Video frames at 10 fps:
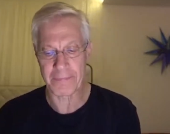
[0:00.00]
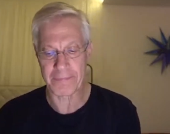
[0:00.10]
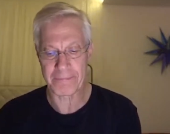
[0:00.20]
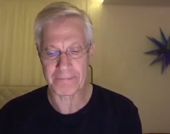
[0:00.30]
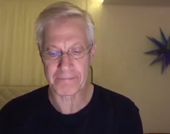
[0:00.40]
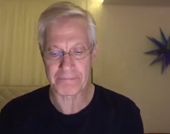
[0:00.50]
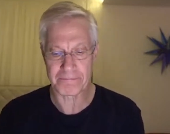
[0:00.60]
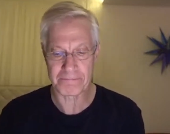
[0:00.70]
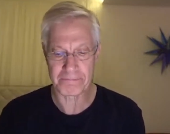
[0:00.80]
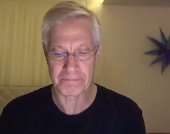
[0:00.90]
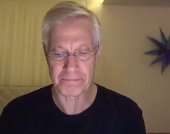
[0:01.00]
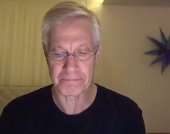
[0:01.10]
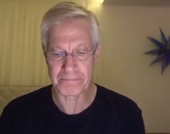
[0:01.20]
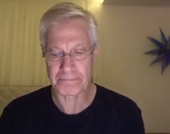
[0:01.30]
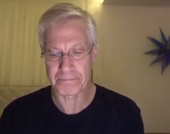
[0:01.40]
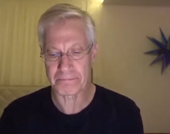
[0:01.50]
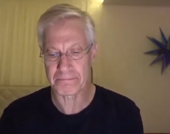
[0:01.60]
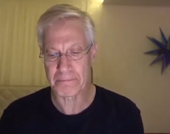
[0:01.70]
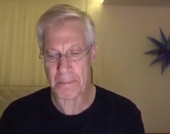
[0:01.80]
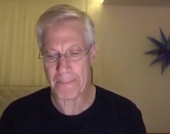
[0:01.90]

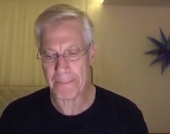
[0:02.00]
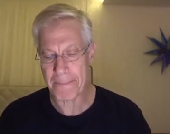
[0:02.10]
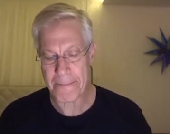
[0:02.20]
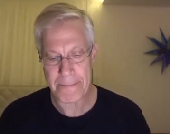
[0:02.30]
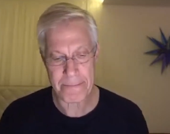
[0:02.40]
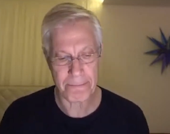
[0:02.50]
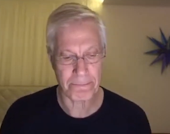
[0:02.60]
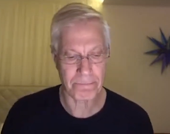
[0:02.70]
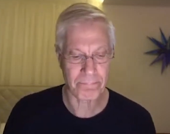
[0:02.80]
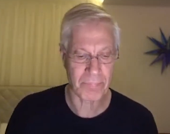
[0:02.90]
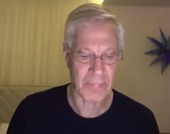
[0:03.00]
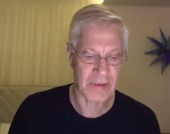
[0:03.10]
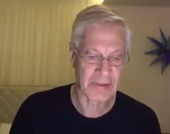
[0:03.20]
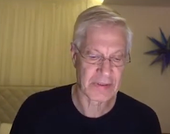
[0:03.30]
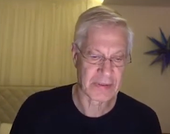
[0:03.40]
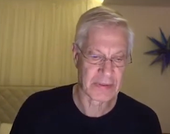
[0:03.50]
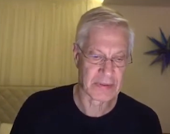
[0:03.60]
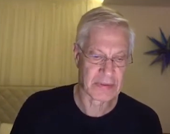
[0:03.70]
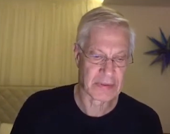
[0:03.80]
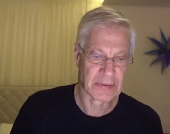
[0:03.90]
No one is speaking in this clip.